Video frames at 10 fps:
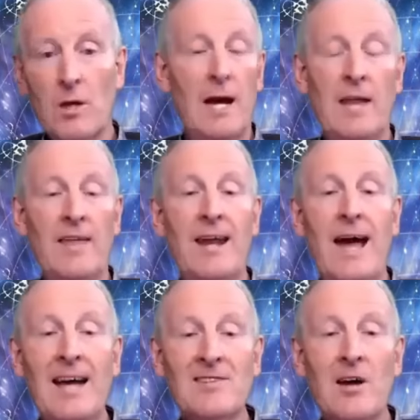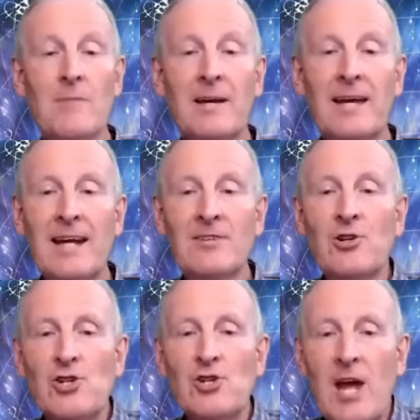And then as I began to
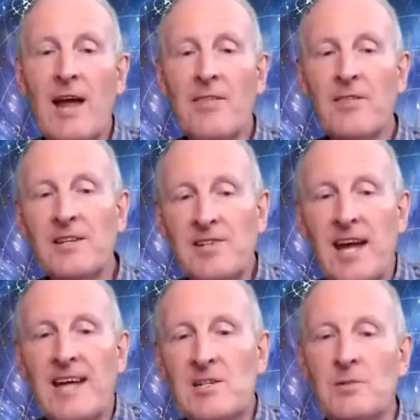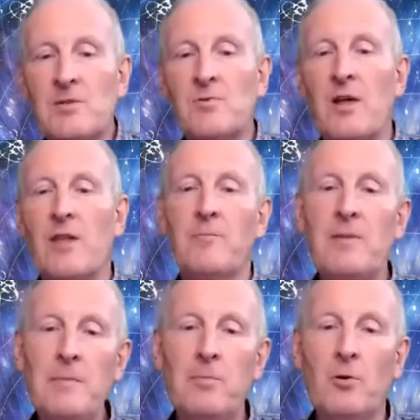share these testimonies with other
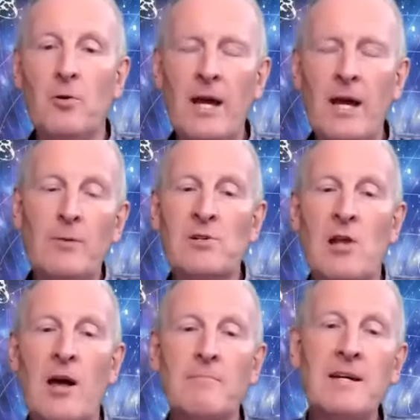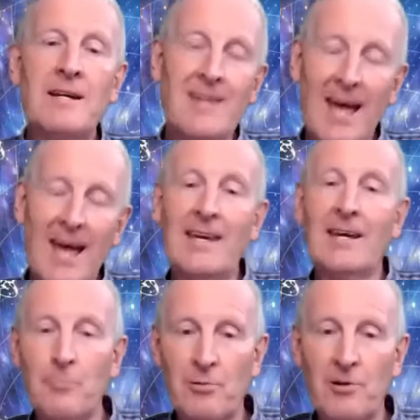people, it was like me taking
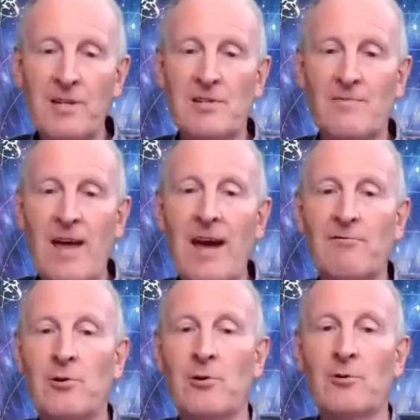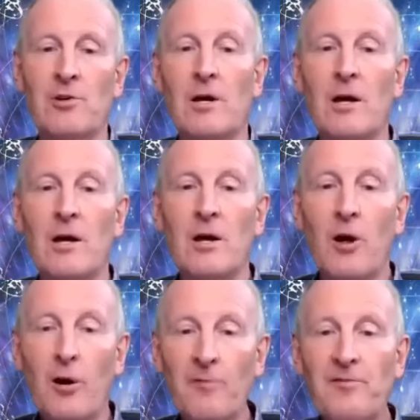a piece of that fruit
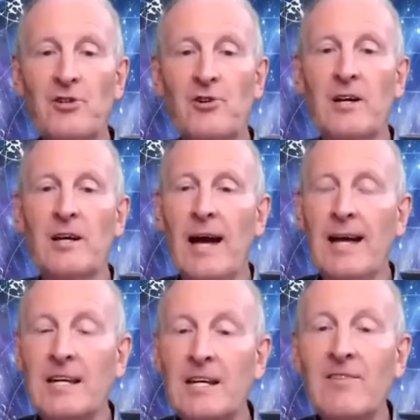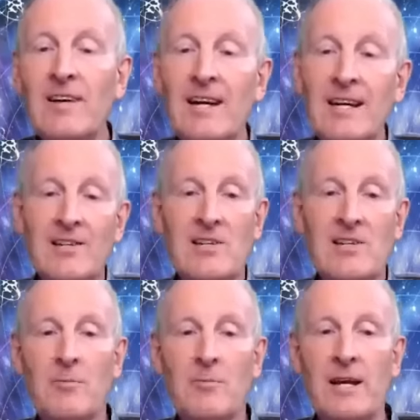off the tree and giving it to
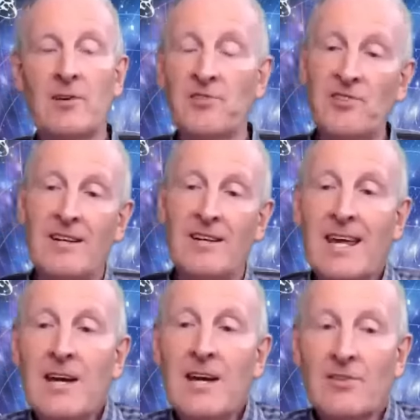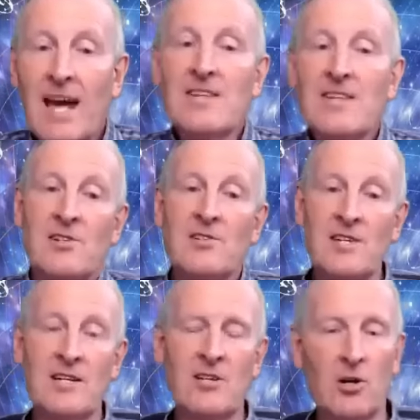someone else and said, Here, taste and
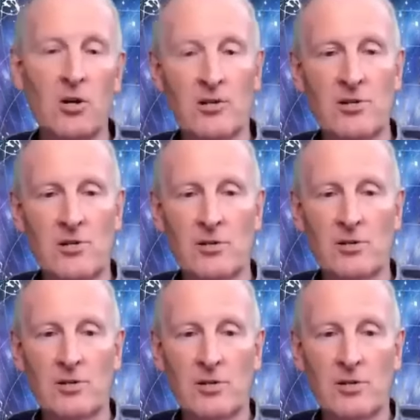see that God is good.